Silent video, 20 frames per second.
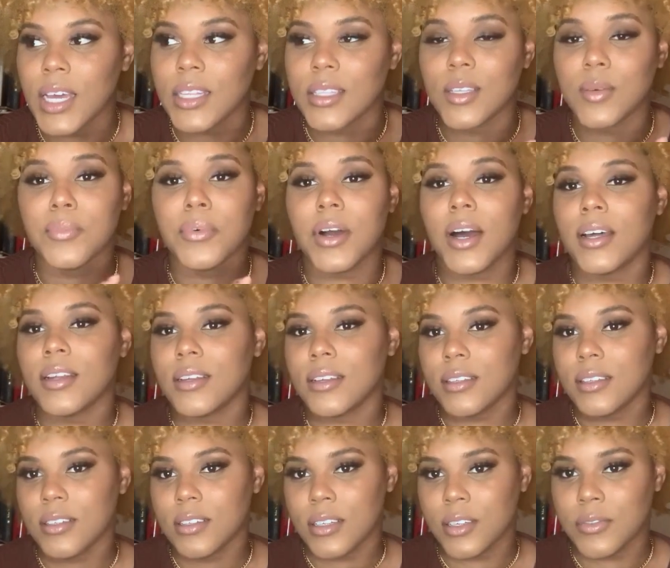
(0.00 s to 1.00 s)
the
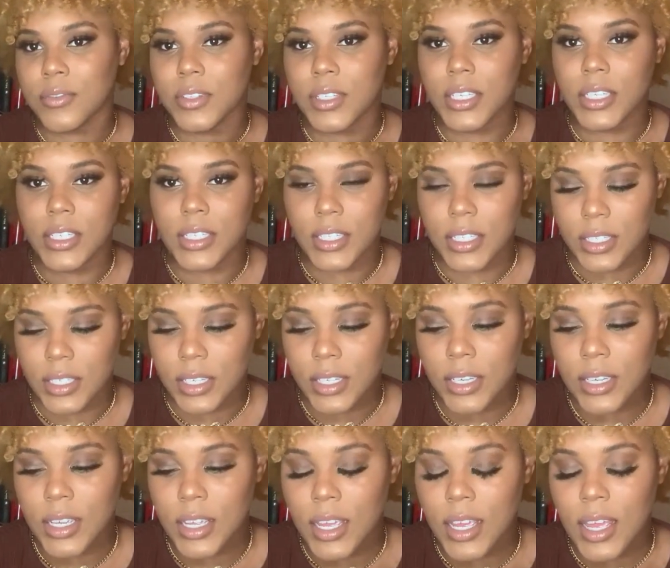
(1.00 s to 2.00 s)
products are definitely good.
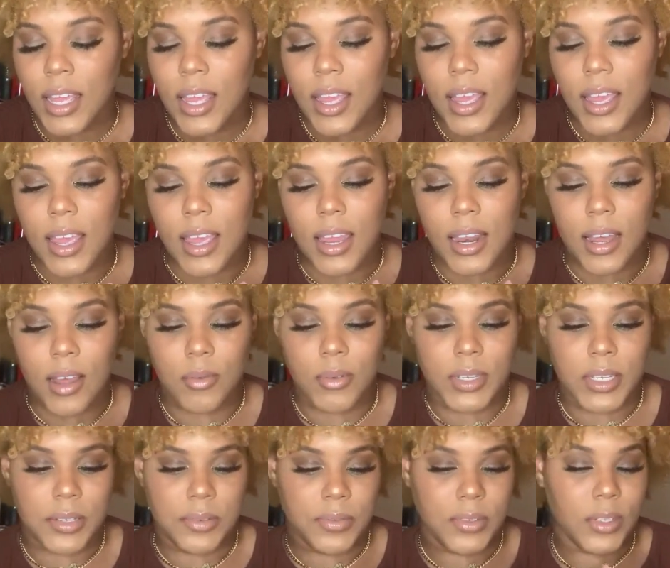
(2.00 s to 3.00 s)
And I would
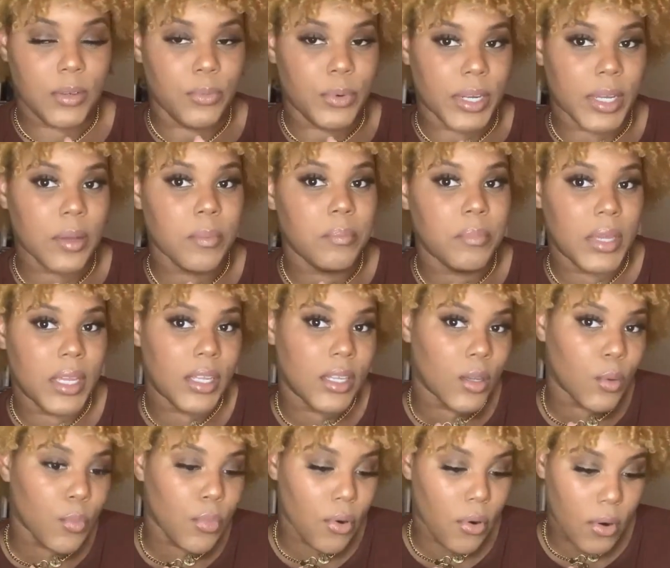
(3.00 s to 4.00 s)
definitely recommend
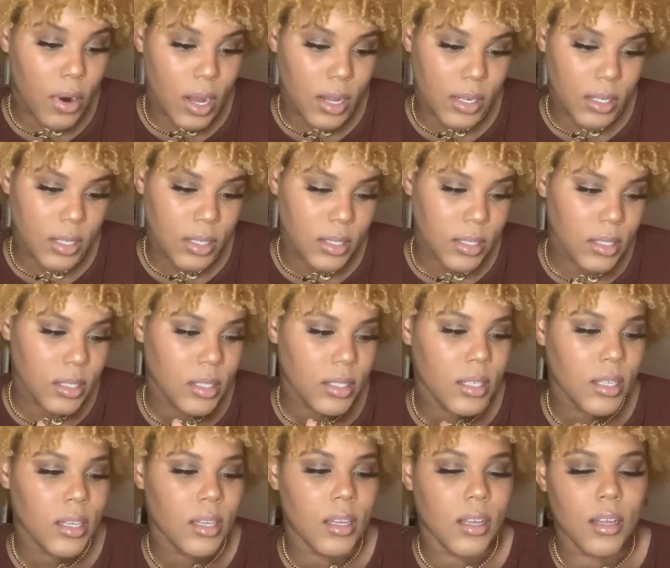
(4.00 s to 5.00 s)
the
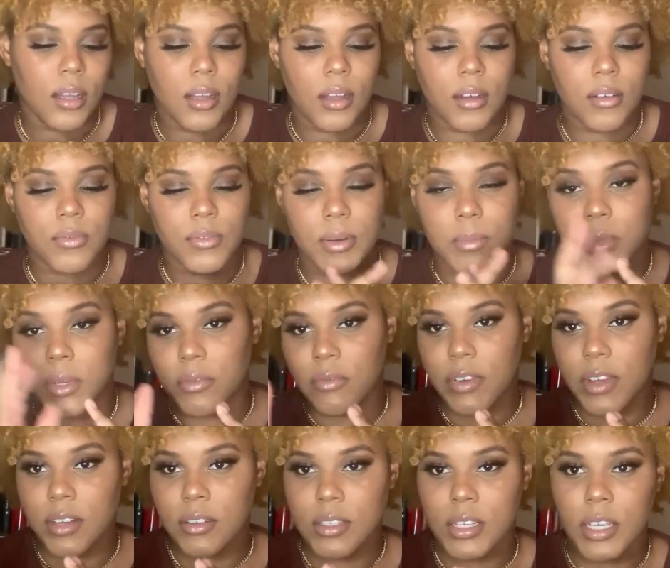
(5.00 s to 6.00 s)
products, from the
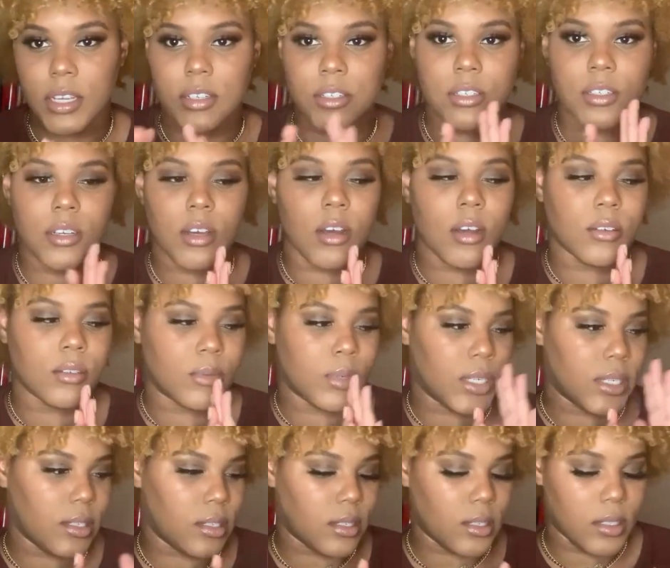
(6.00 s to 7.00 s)
foundation all the
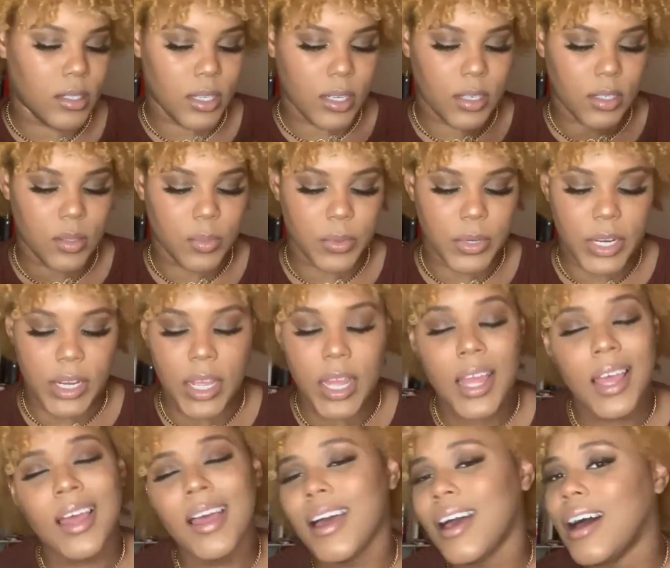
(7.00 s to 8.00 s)
way to the setting spray.
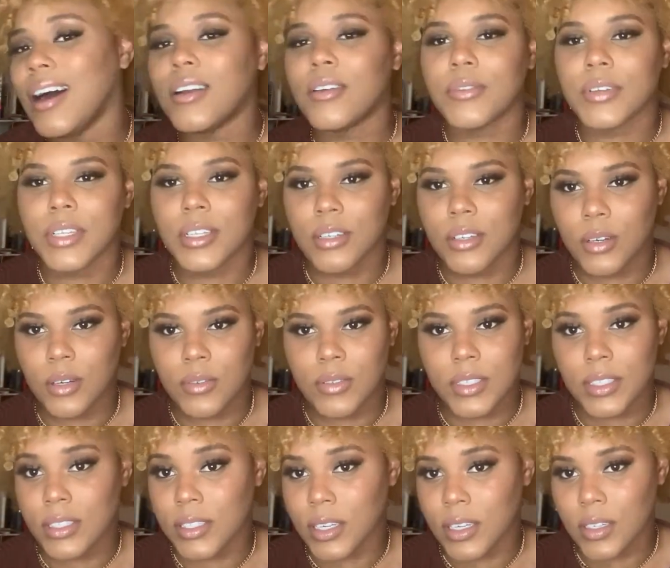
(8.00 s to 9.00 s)
I don't really know if
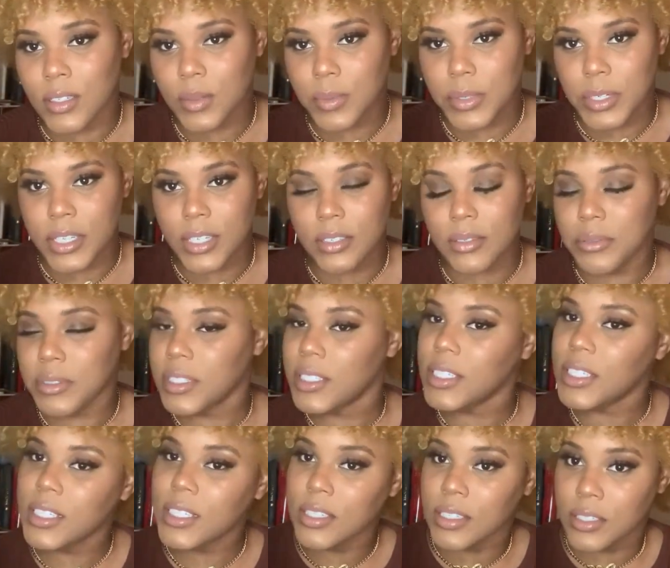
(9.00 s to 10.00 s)
the setting spray is
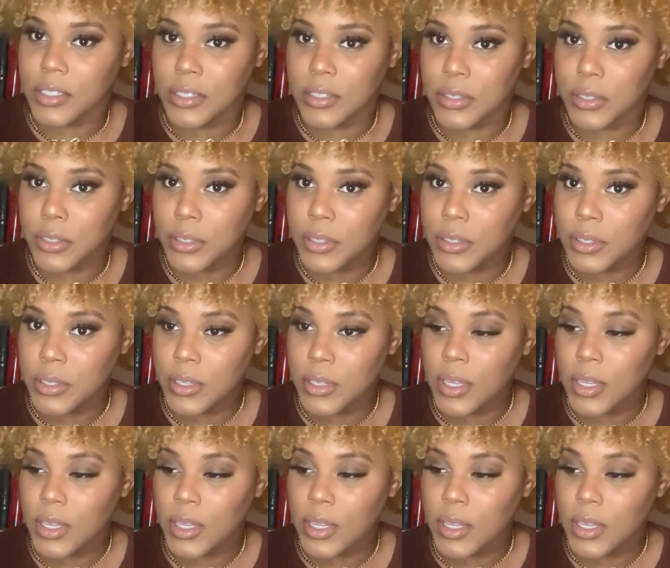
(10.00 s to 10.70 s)
really good